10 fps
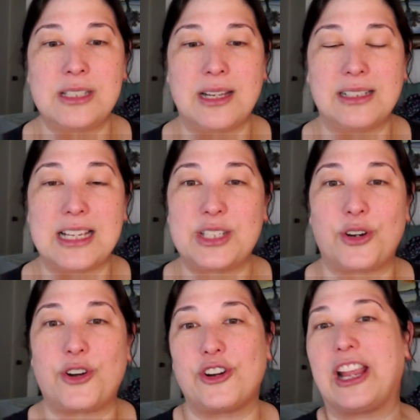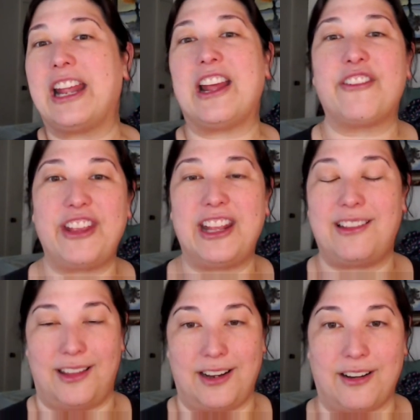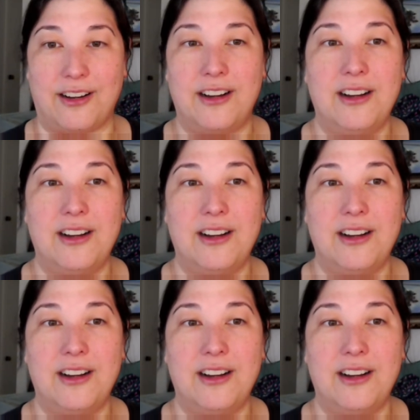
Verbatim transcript: unless they're early enough in their